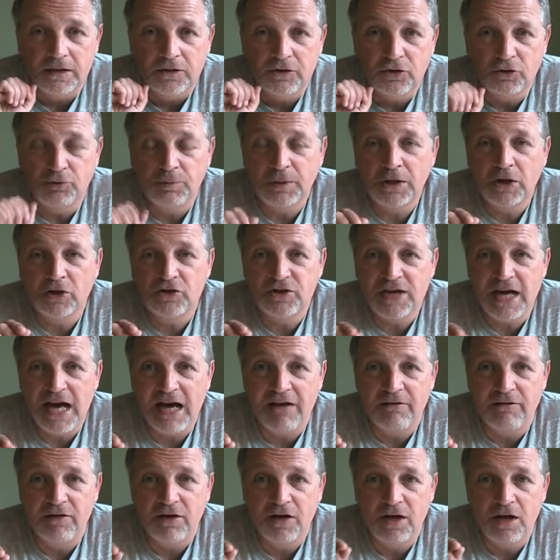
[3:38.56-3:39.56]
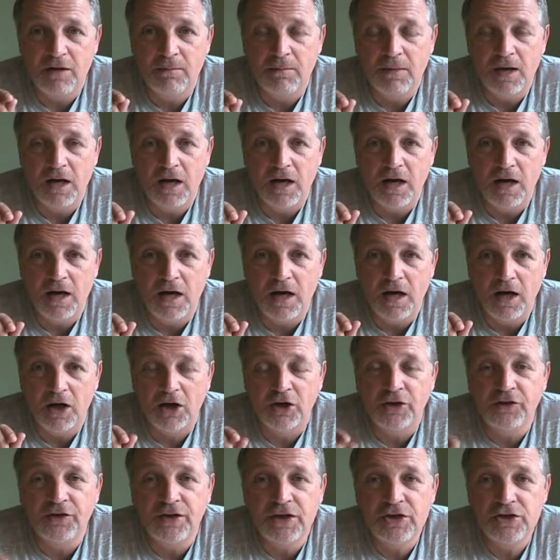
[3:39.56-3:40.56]
Just because you have a
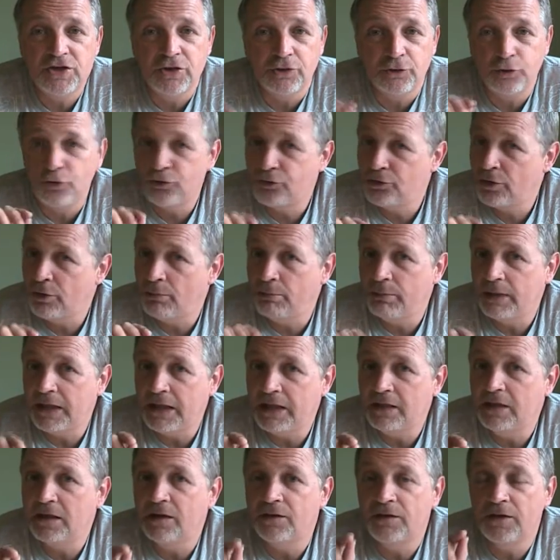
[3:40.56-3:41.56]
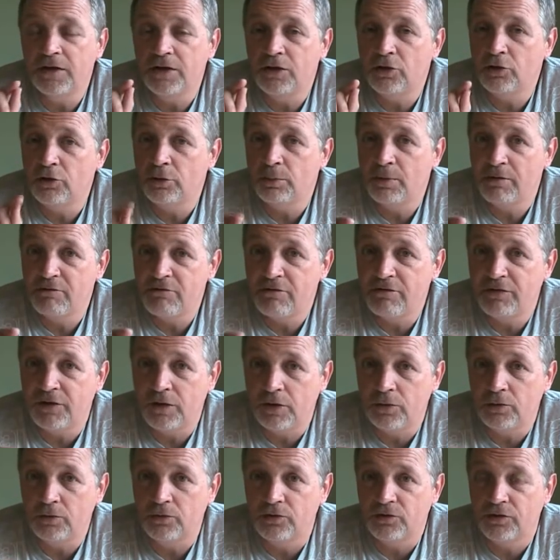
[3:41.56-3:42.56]
condition does not mean that you're going to be
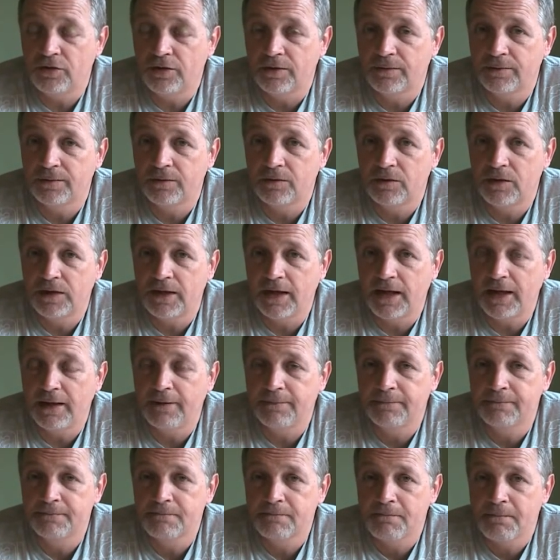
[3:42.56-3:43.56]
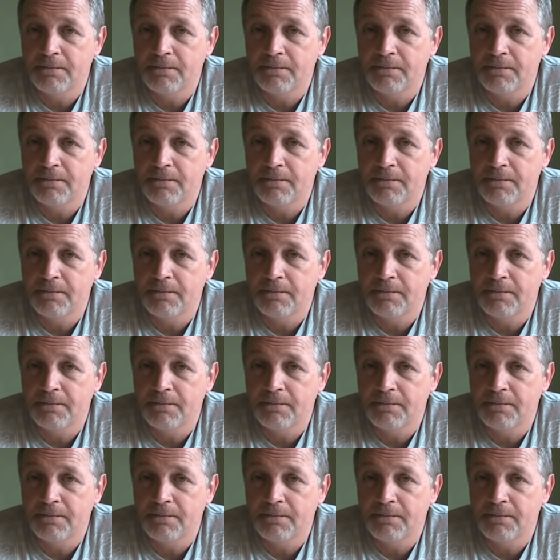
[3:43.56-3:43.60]
refused. Okay.